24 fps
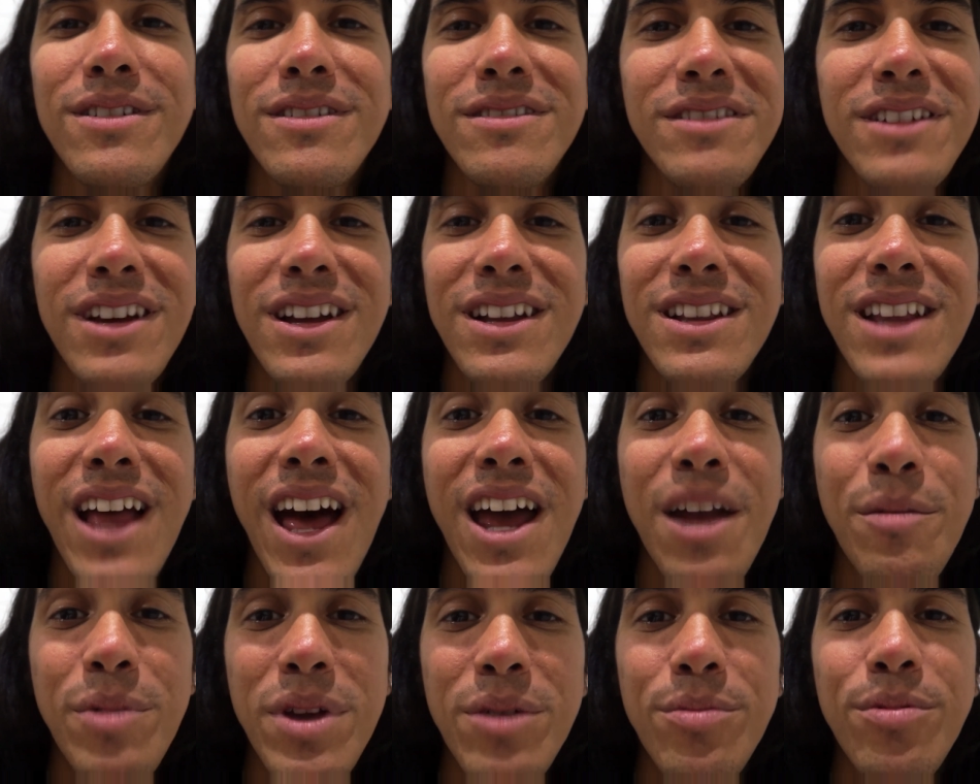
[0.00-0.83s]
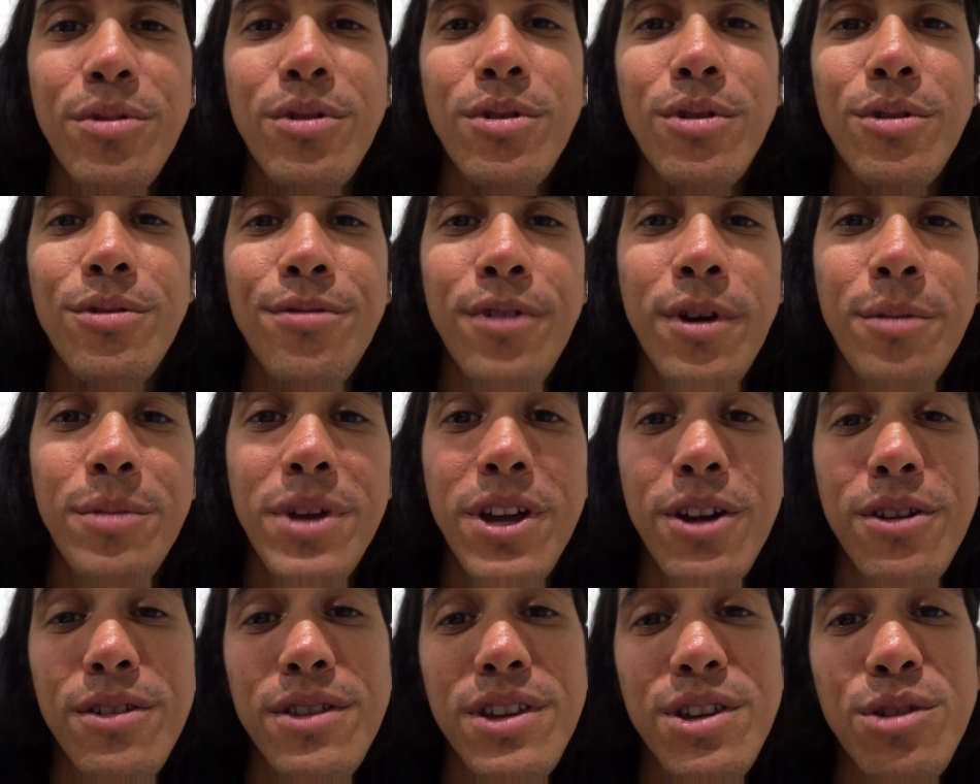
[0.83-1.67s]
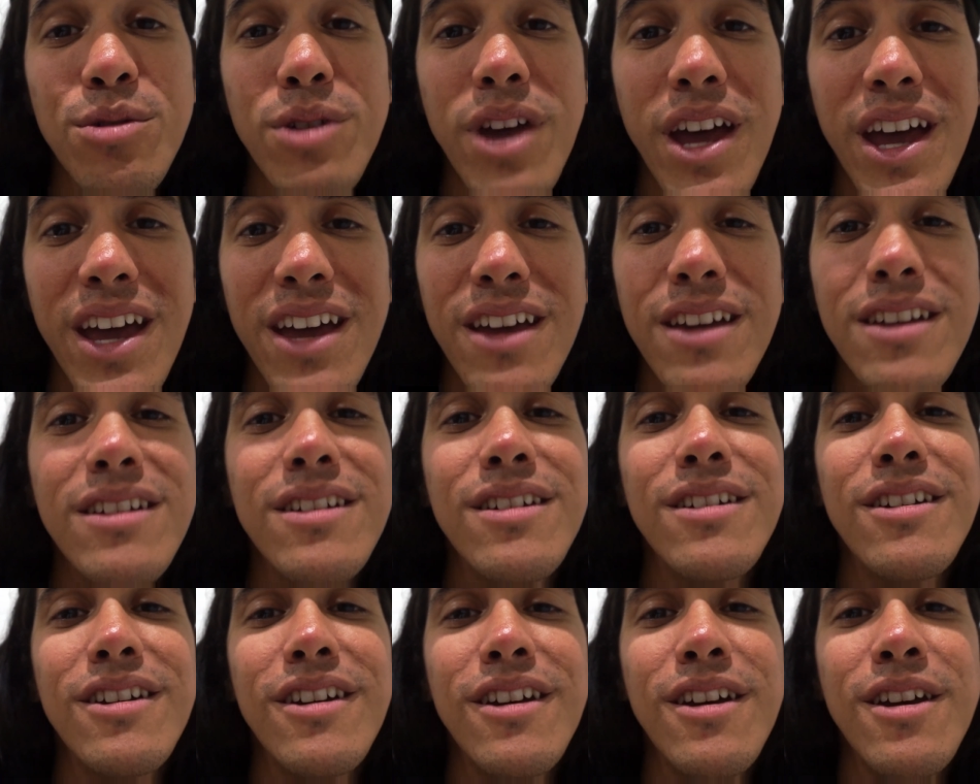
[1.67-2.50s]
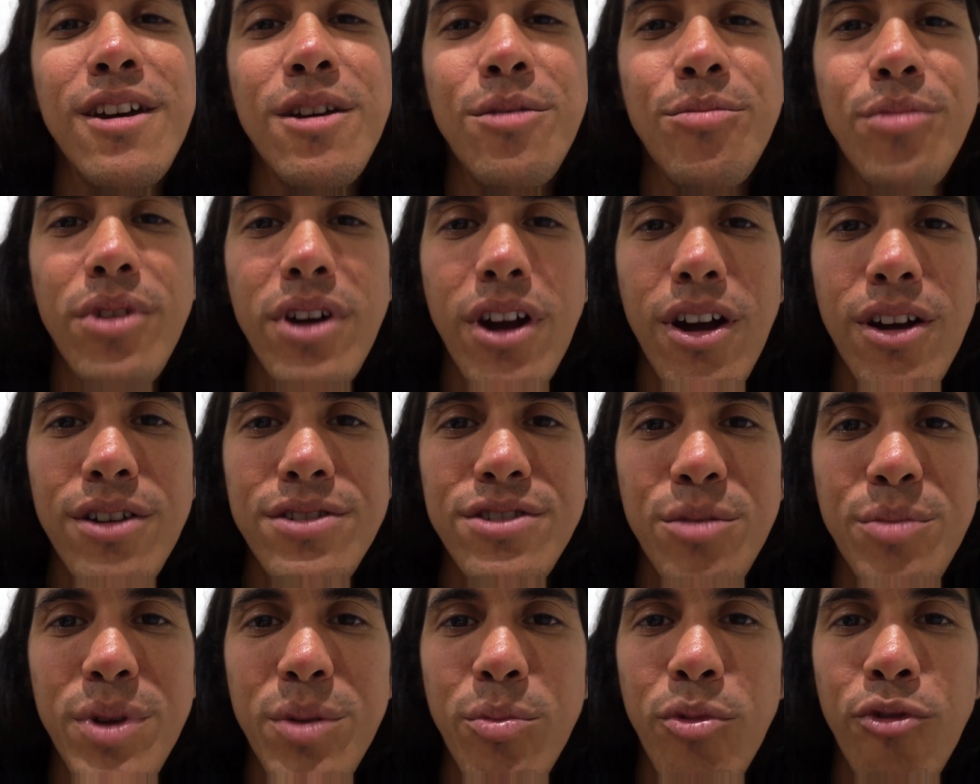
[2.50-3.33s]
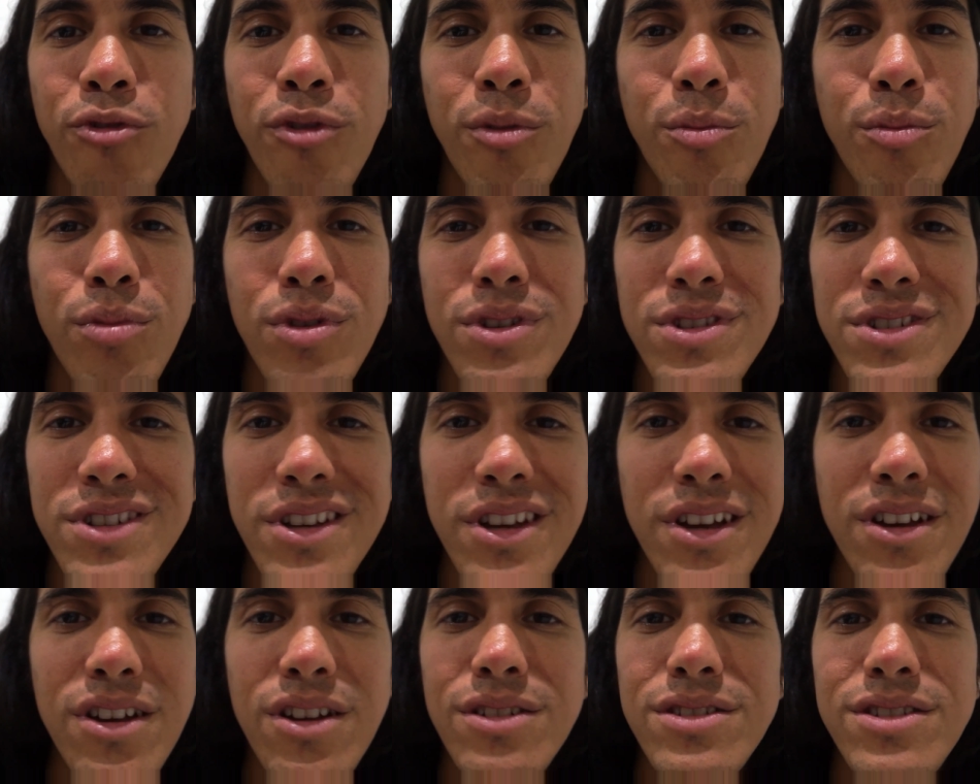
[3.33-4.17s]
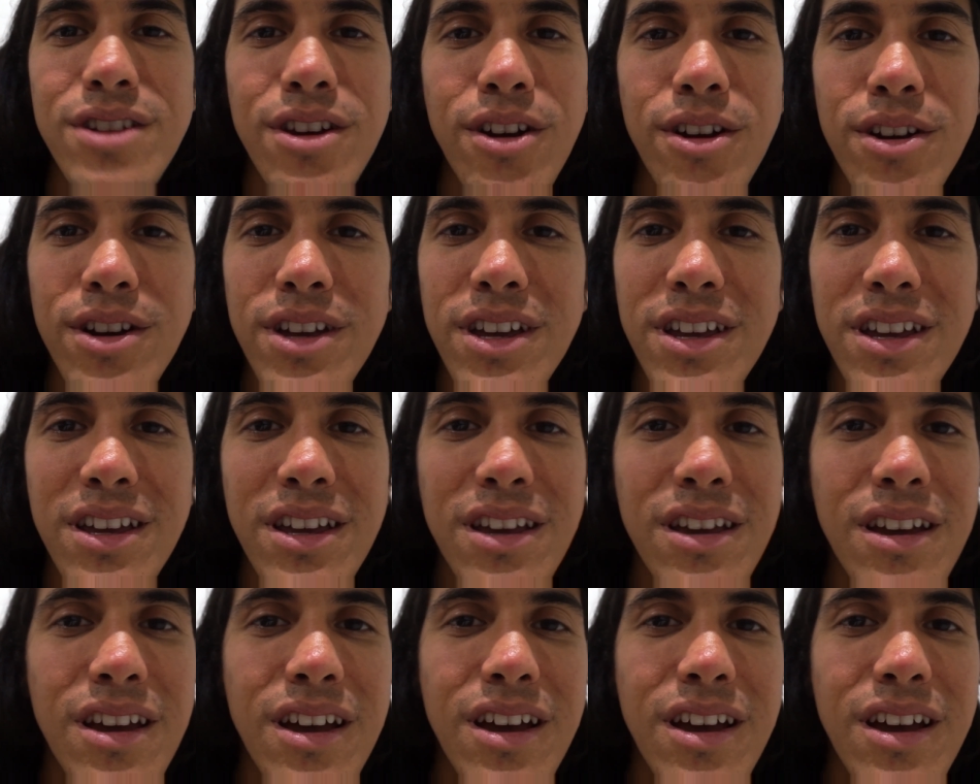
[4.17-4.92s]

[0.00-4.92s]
A lot of people from here in the UK, but also people from Brazil, Turkey,